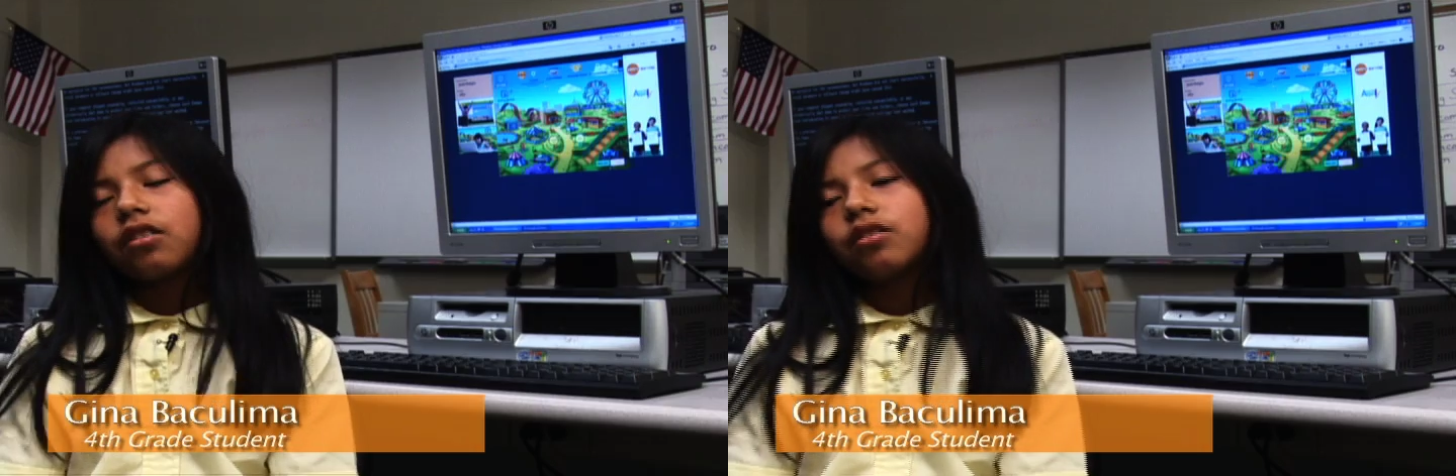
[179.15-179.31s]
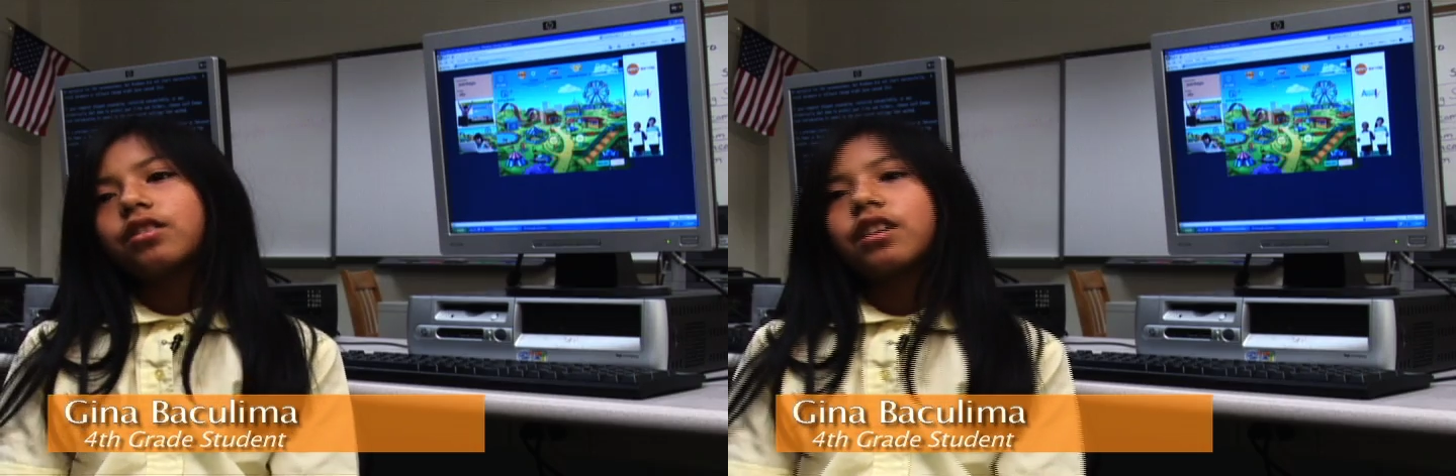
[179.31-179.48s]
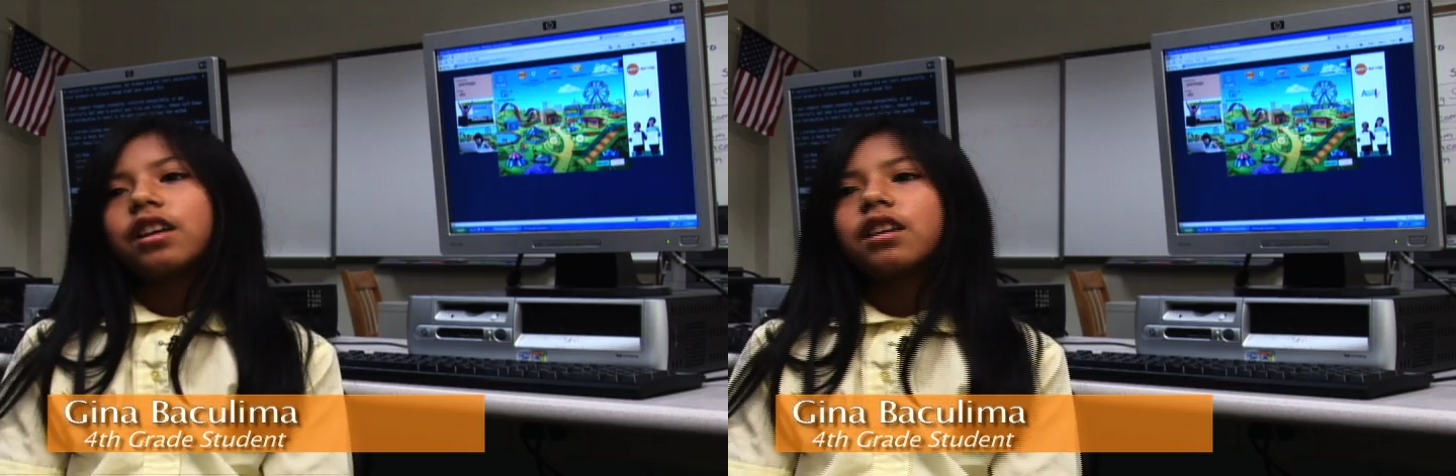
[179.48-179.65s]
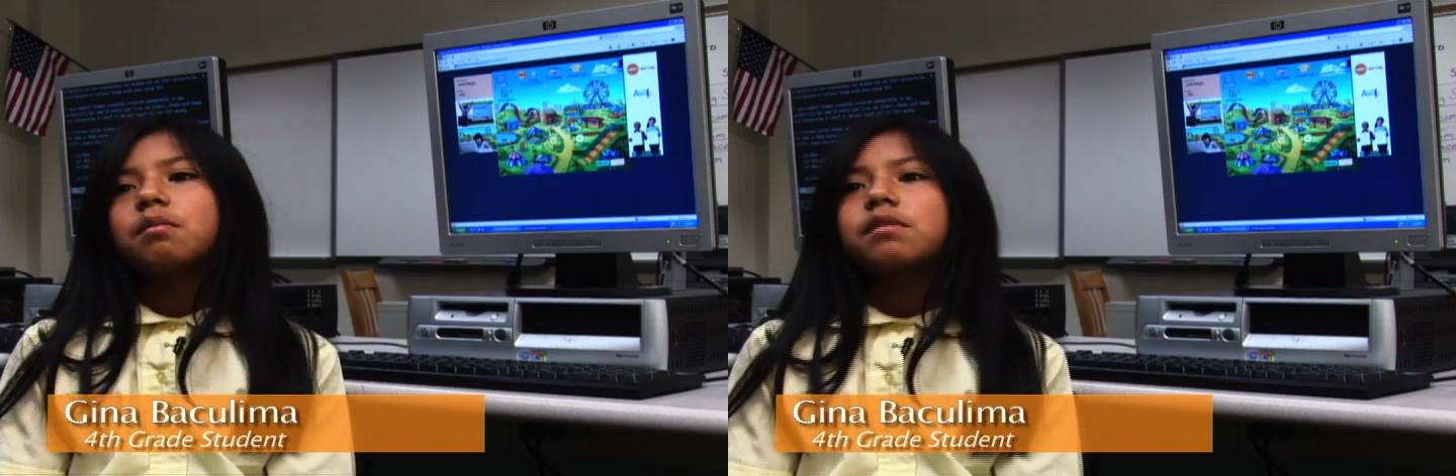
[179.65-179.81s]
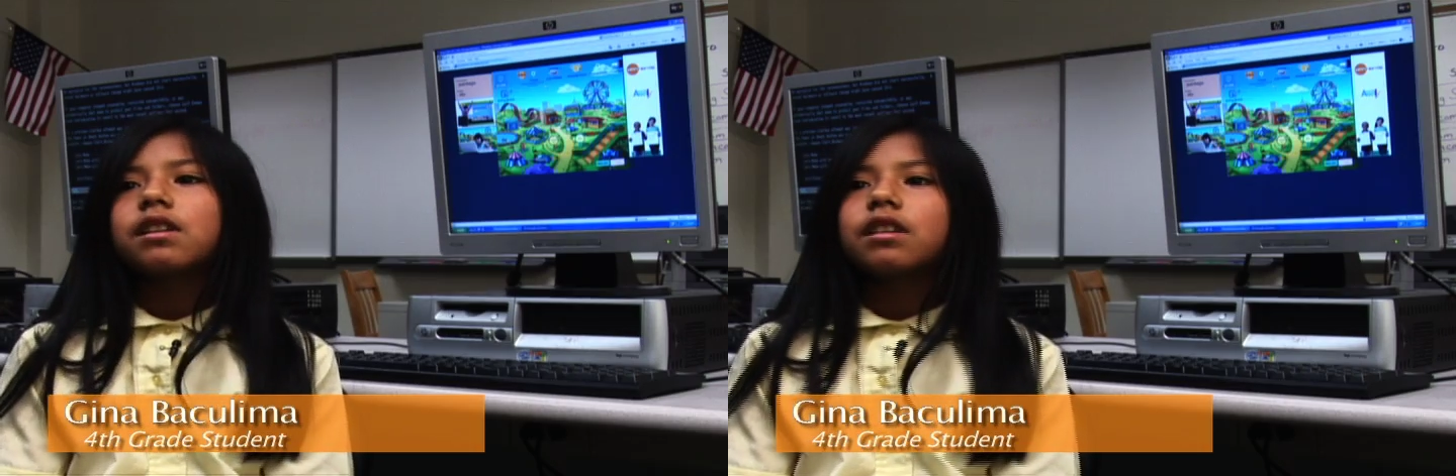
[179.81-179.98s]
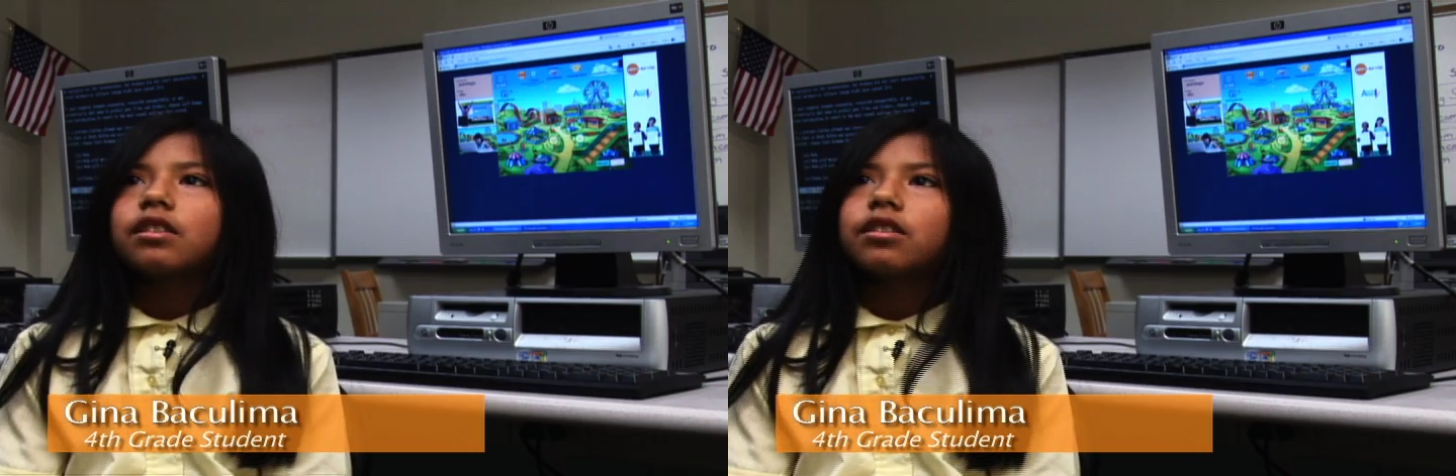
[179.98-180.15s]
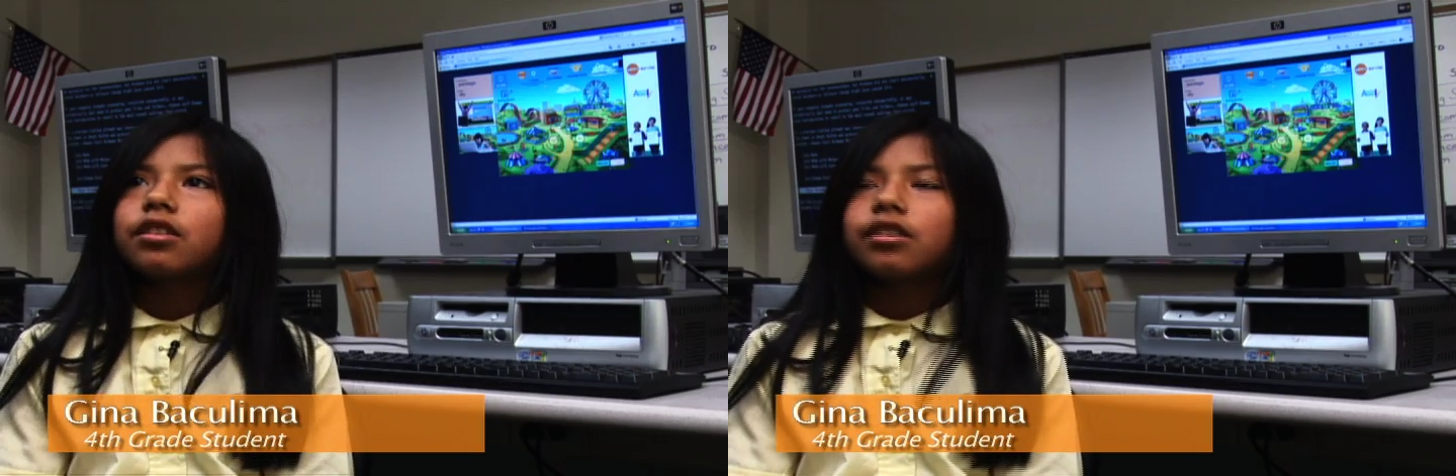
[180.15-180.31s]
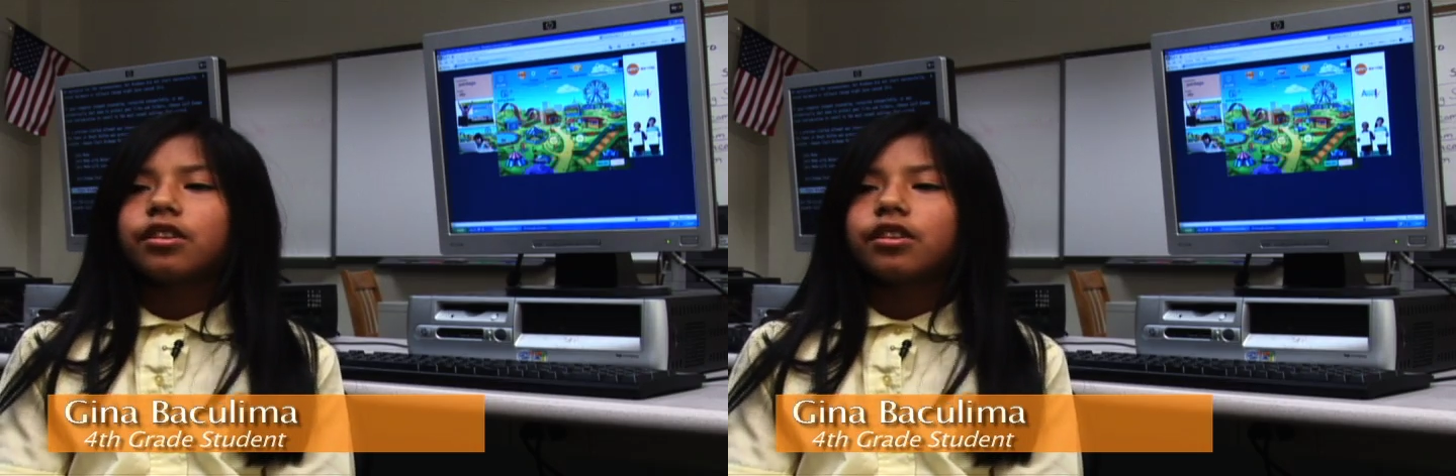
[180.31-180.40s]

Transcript: those games and